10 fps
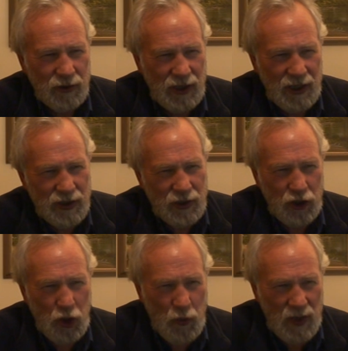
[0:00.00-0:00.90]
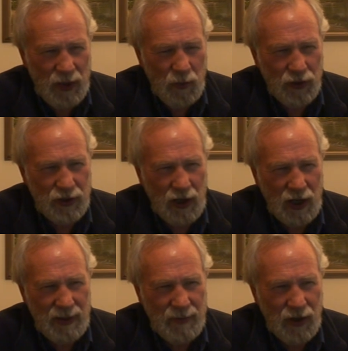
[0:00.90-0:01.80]
Jesus knew he was the
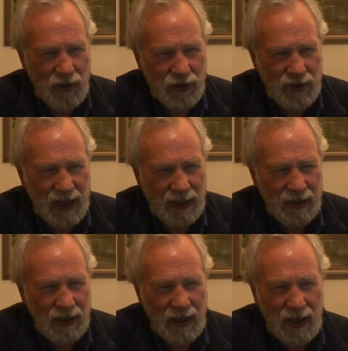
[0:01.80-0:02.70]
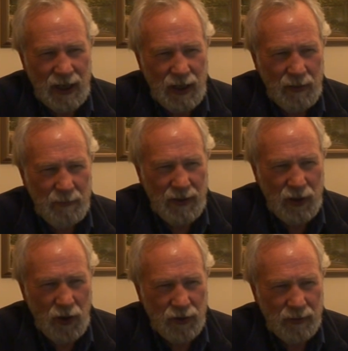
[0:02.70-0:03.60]
only begotten Son
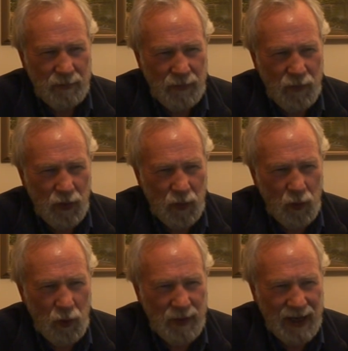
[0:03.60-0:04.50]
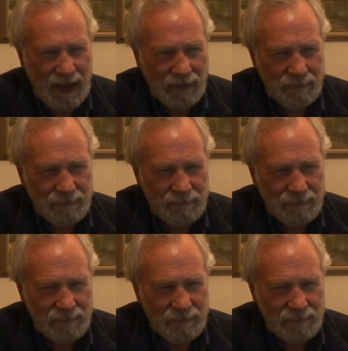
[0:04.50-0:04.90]
begotten before the world began?